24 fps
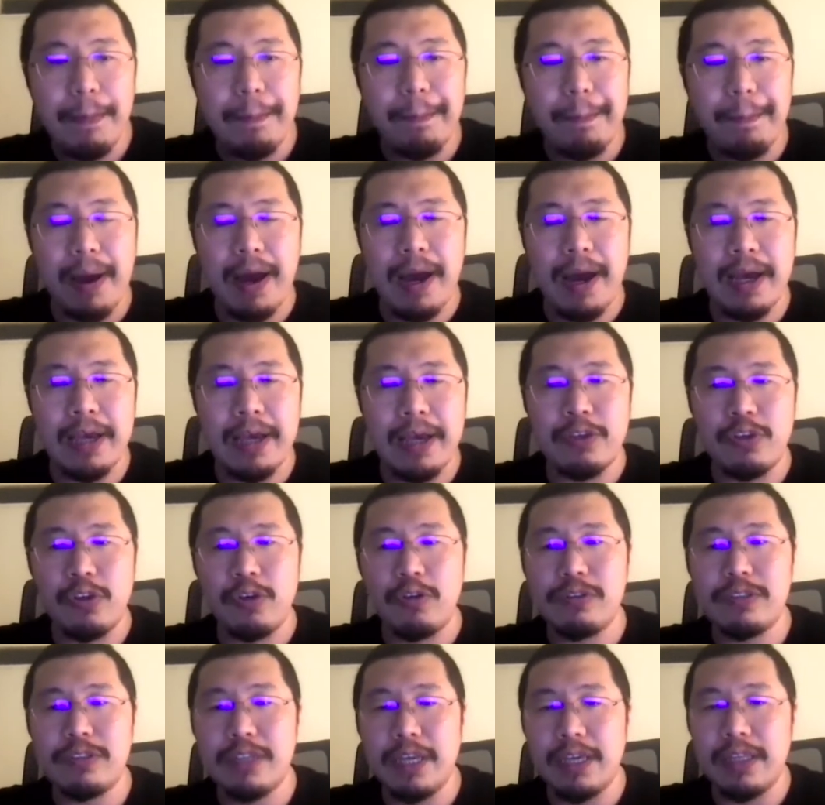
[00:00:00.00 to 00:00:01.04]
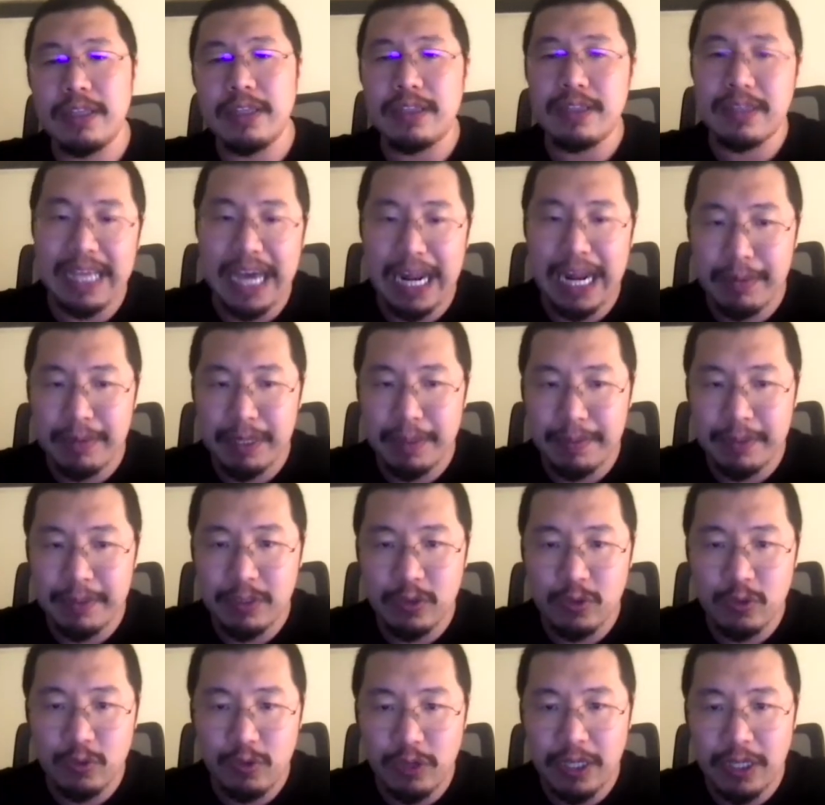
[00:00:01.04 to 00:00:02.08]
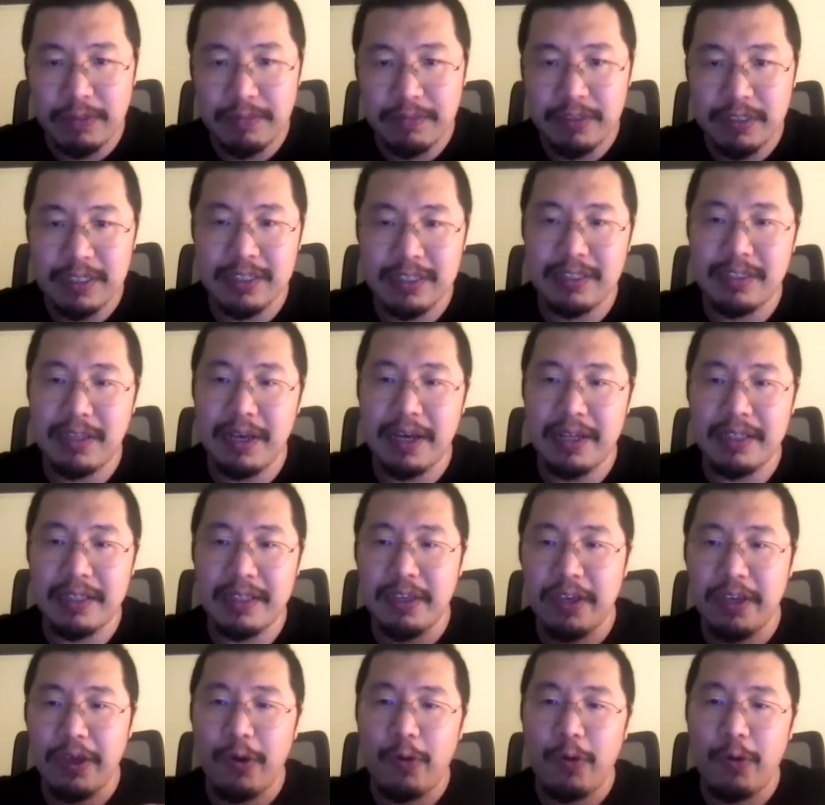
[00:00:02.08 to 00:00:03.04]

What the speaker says: by using DynamoDB streams instead,